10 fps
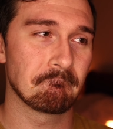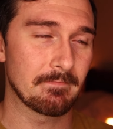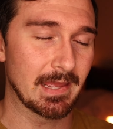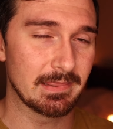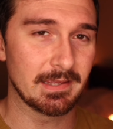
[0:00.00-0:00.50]

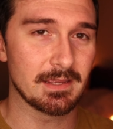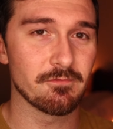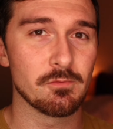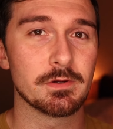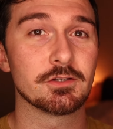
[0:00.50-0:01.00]
I think
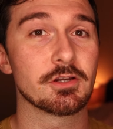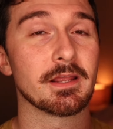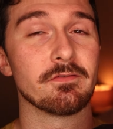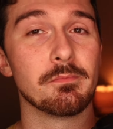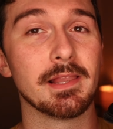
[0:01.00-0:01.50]
everyone should
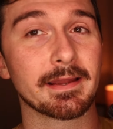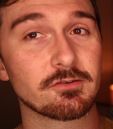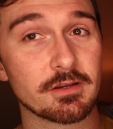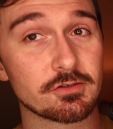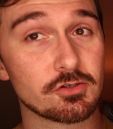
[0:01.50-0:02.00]
have a black
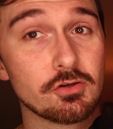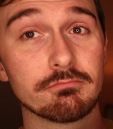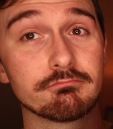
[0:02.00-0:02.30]
dress shoe.